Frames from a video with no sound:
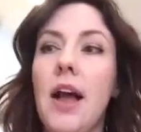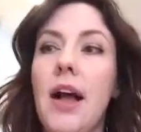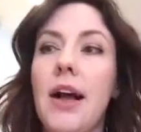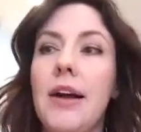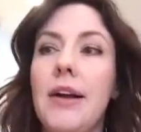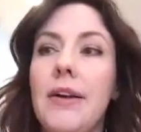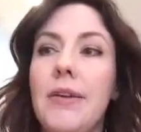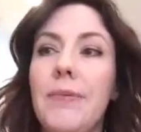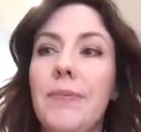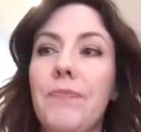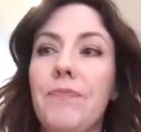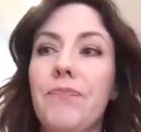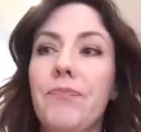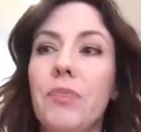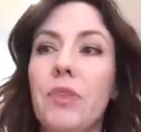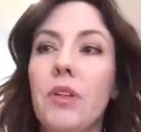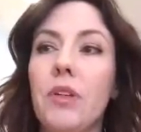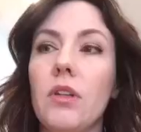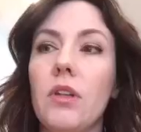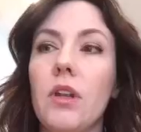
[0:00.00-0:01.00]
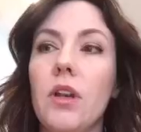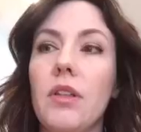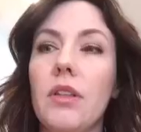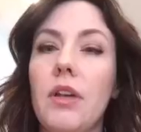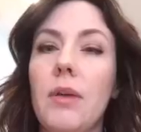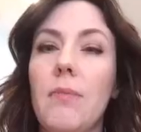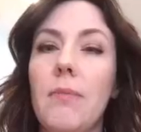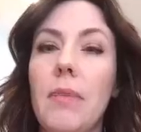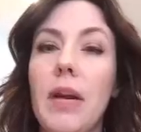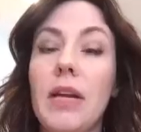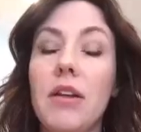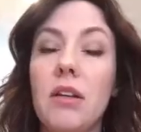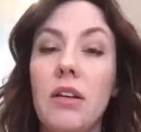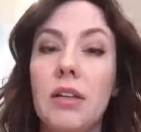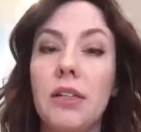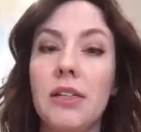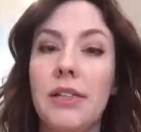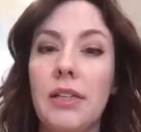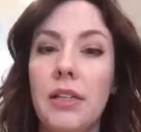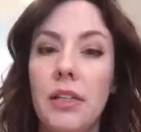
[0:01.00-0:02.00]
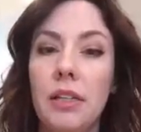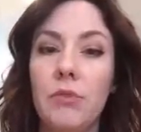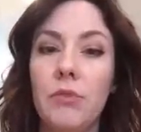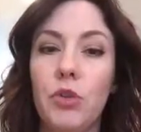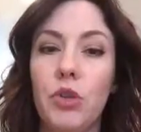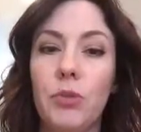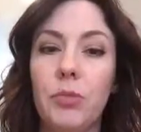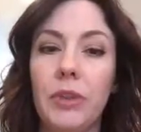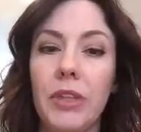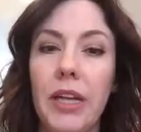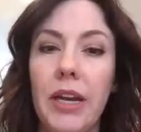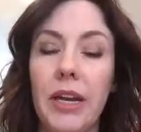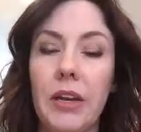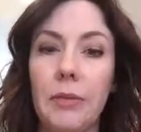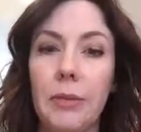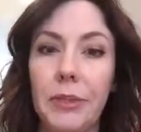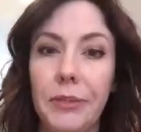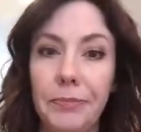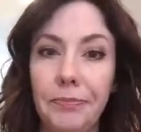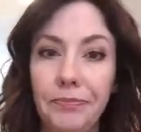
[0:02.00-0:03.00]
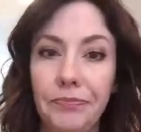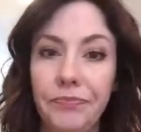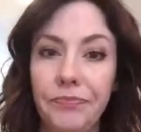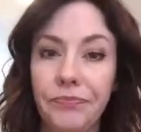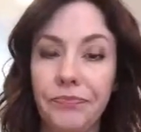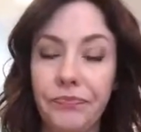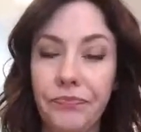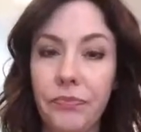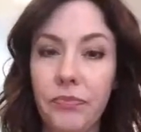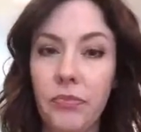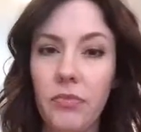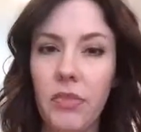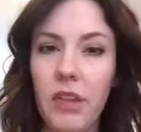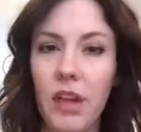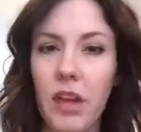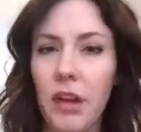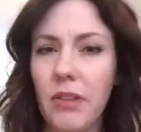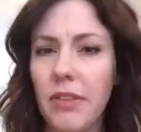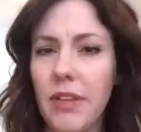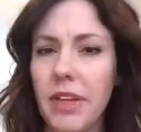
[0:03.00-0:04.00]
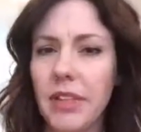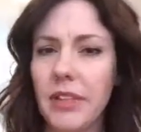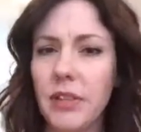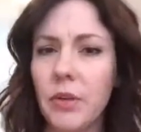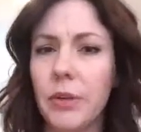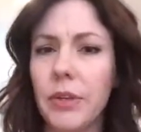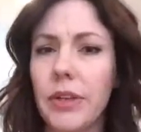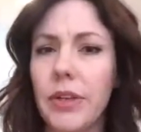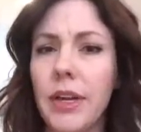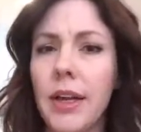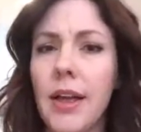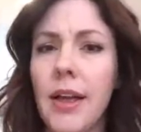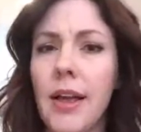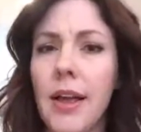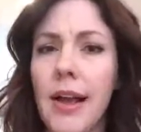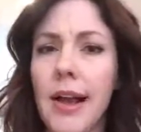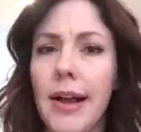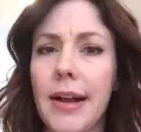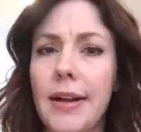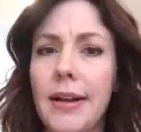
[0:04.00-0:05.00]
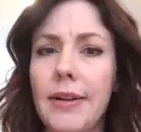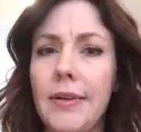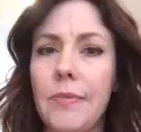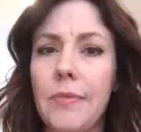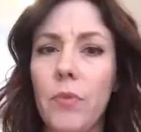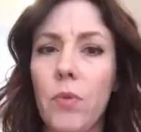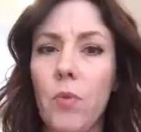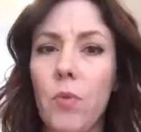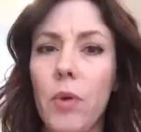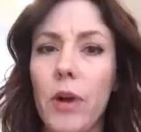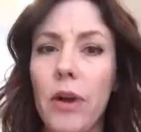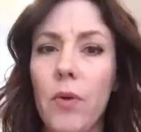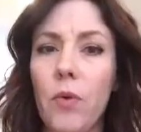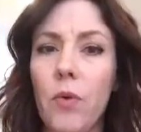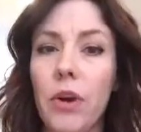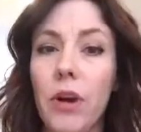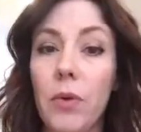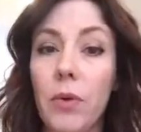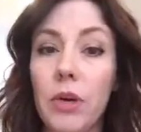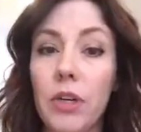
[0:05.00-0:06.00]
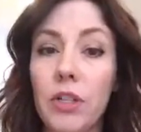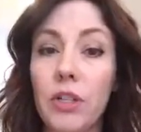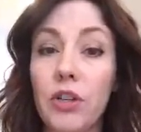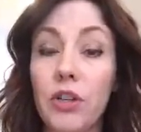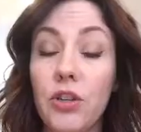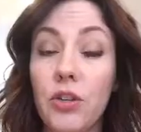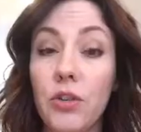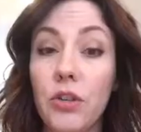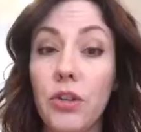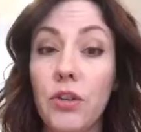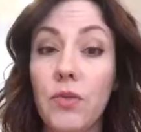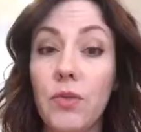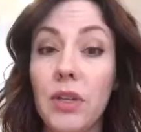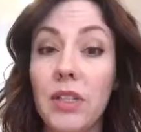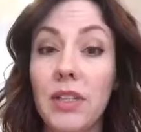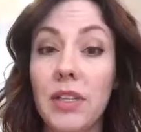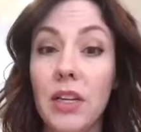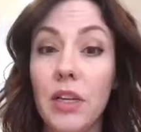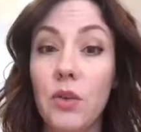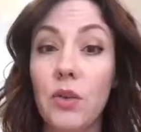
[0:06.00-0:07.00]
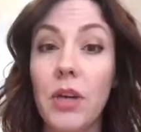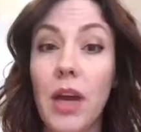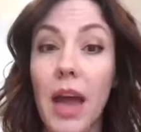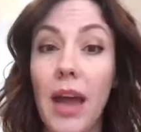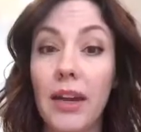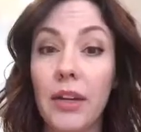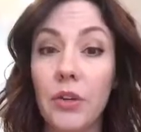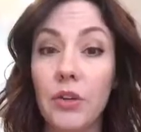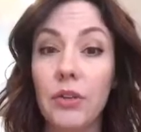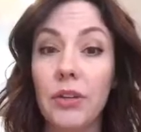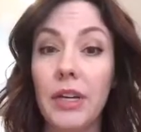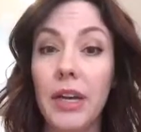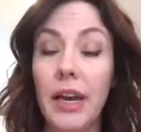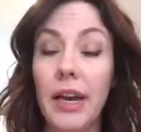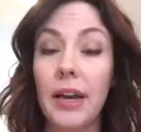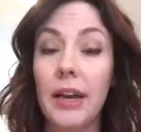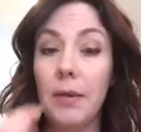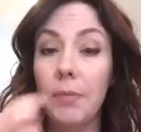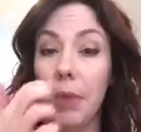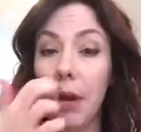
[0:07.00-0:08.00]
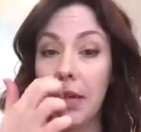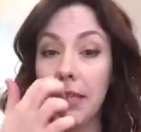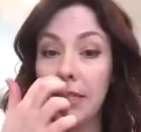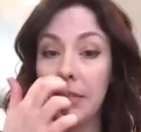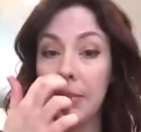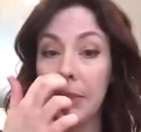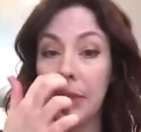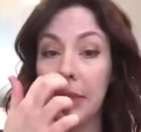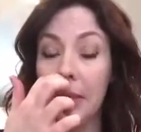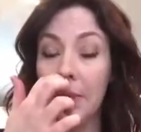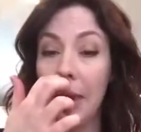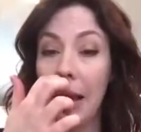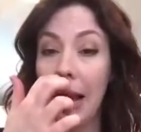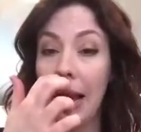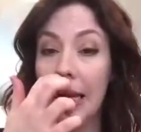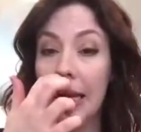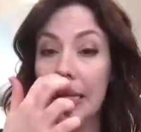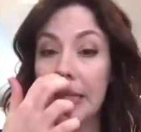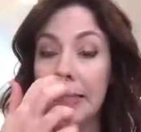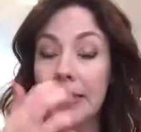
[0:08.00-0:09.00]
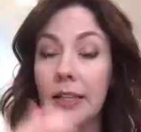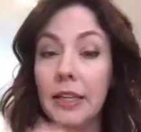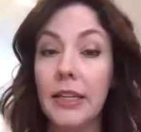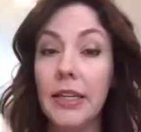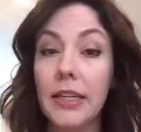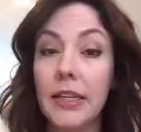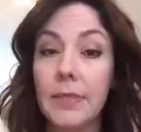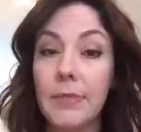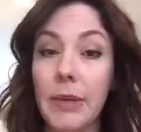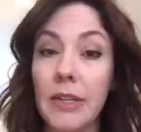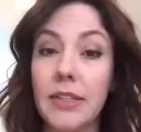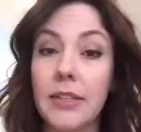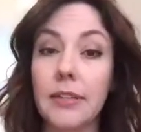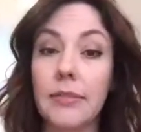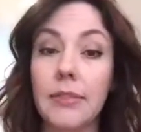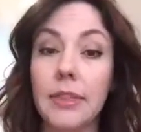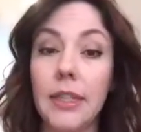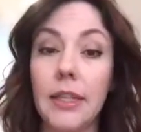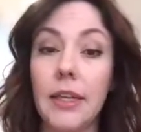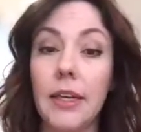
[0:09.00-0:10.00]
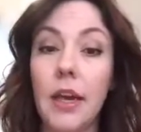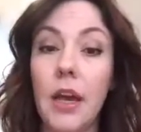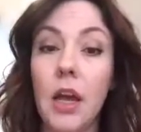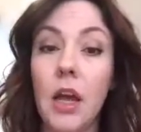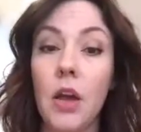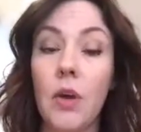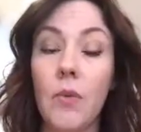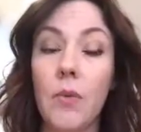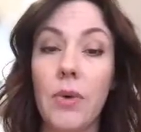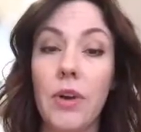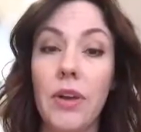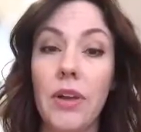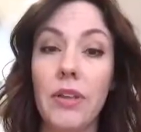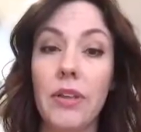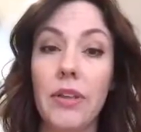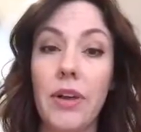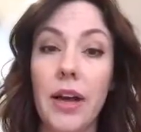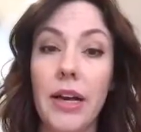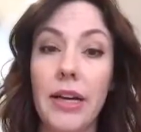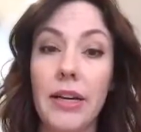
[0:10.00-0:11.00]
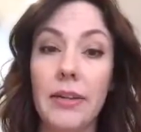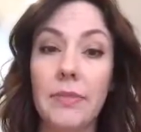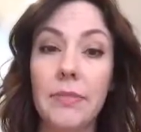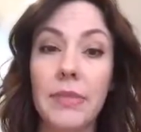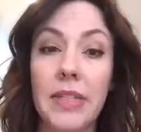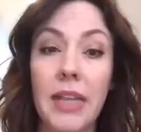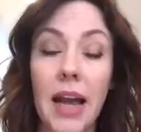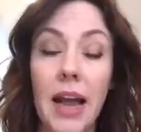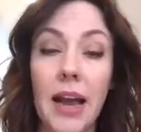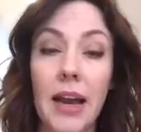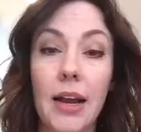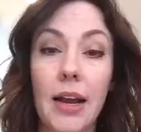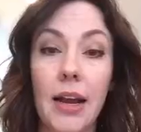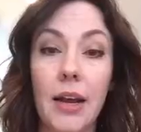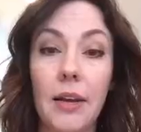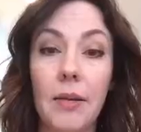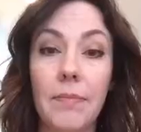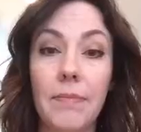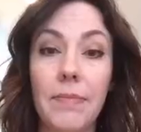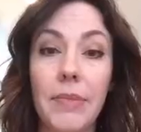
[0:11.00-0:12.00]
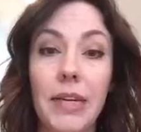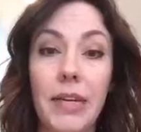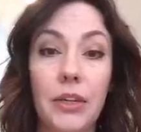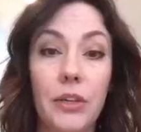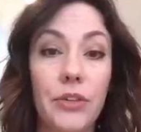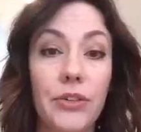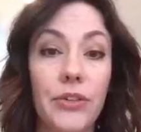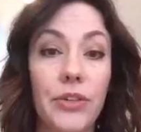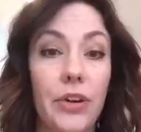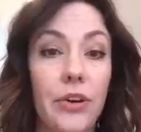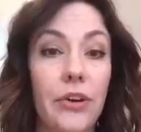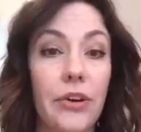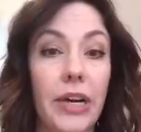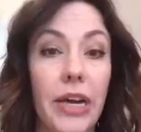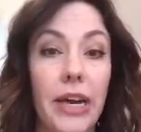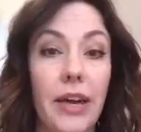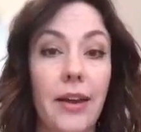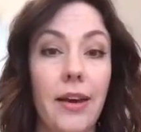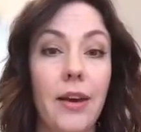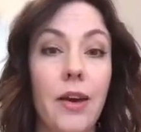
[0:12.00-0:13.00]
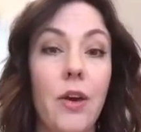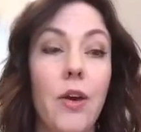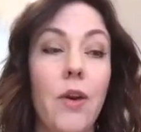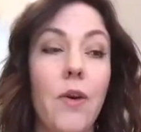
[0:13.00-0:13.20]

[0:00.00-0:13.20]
that might not seem duplicatable, if that's a word. But what I wanted to show you was that you can create possibility packets inexpensively with items that come in your starter kit